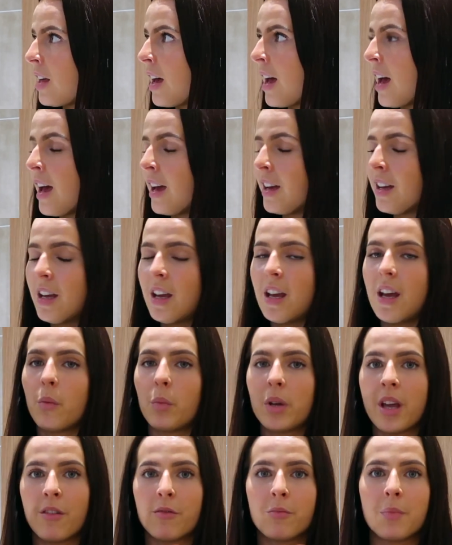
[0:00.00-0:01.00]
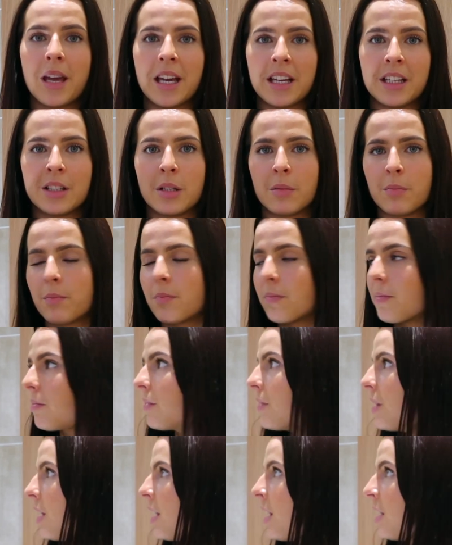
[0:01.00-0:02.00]
there. We have made
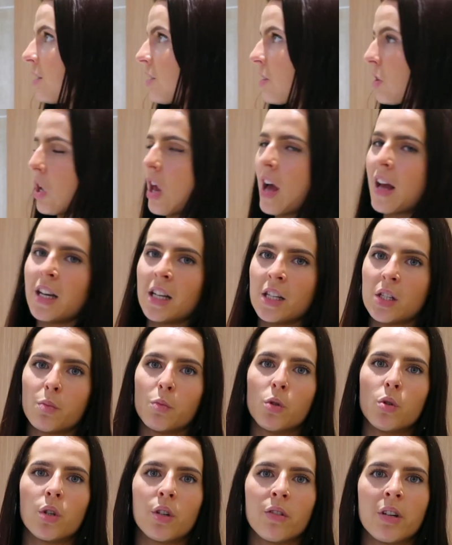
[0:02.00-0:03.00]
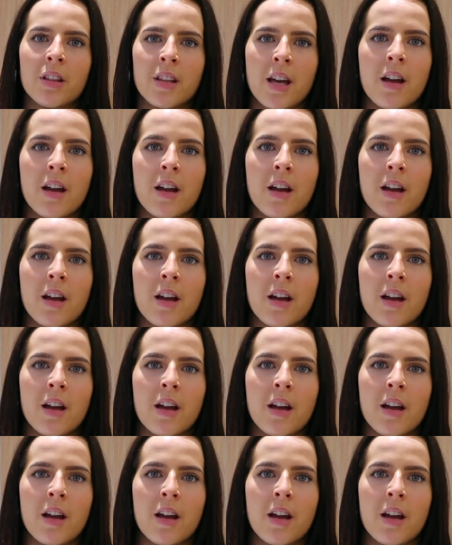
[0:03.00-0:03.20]
it slightly smaller in